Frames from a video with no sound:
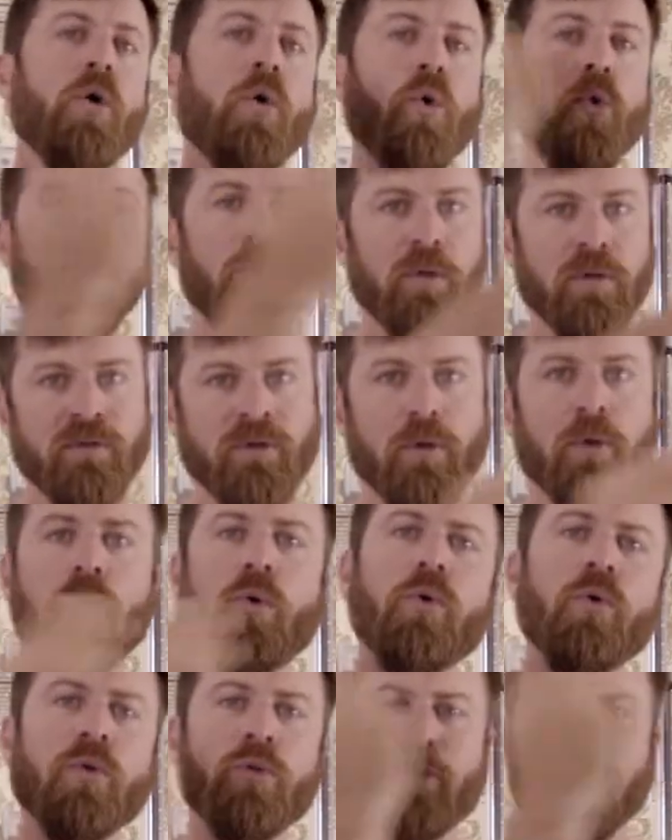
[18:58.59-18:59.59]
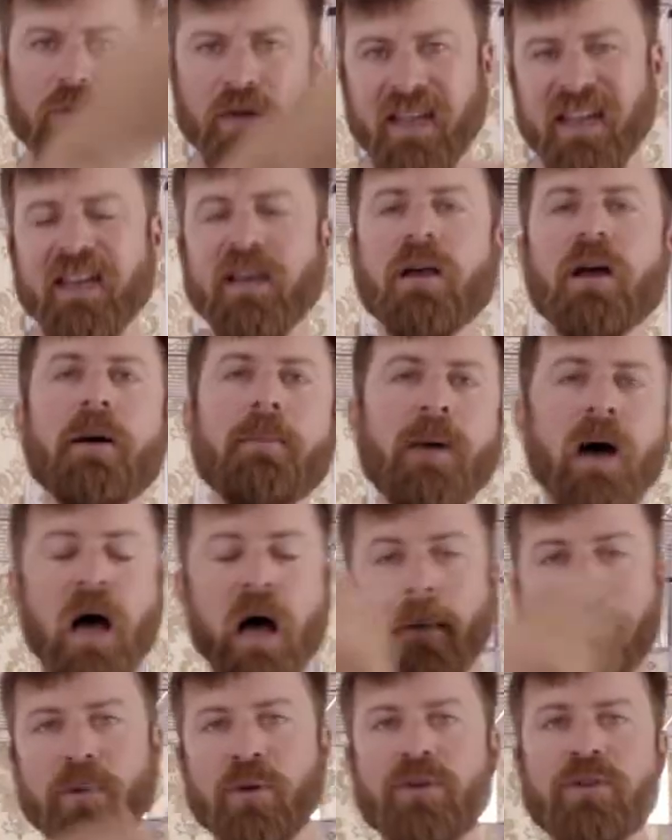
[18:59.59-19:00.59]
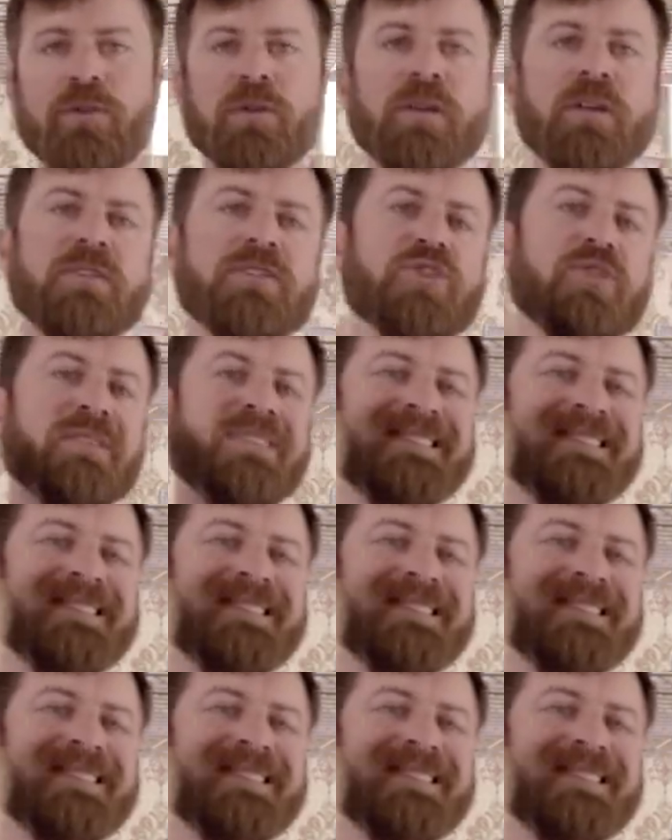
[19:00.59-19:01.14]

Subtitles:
older income opportunities or